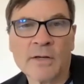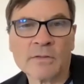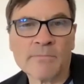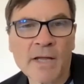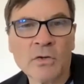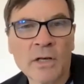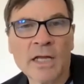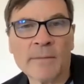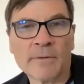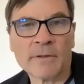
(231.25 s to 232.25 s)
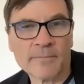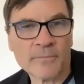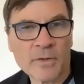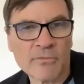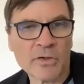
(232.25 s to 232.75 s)
It was manual labor
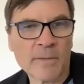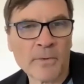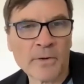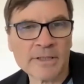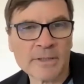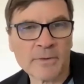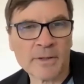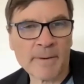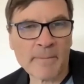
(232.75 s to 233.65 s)
you brought your body to work.